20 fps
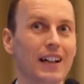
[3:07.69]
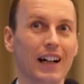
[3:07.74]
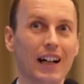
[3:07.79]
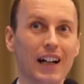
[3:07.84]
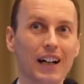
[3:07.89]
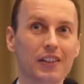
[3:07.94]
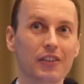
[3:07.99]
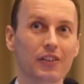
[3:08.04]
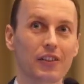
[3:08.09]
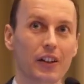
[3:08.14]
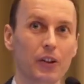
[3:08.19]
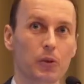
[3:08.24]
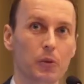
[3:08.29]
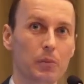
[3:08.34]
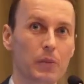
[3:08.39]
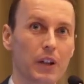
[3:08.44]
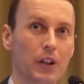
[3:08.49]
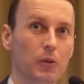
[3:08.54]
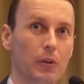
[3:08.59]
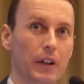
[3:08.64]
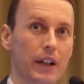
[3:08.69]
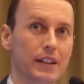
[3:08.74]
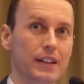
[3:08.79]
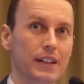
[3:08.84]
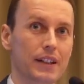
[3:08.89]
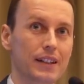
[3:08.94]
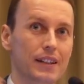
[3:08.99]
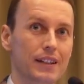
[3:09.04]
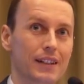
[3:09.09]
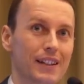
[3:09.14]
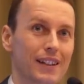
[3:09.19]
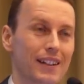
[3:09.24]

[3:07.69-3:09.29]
actually could be collected